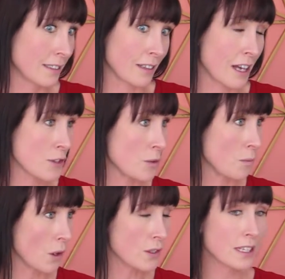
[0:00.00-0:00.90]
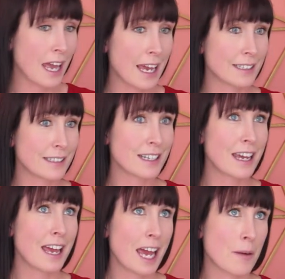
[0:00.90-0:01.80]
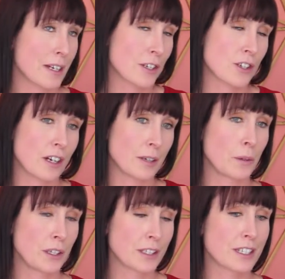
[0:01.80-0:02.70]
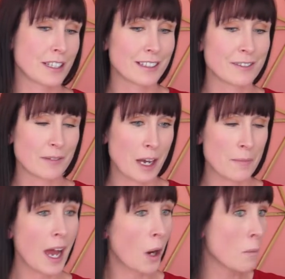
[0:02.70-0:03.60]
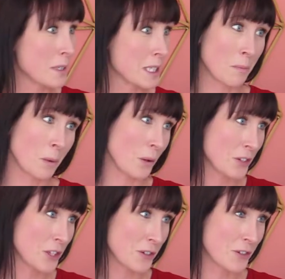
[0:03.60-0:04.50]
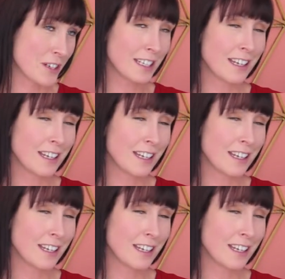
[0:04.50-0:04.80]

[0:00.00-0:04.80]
the classroom was and how much I wanted to help and support the children.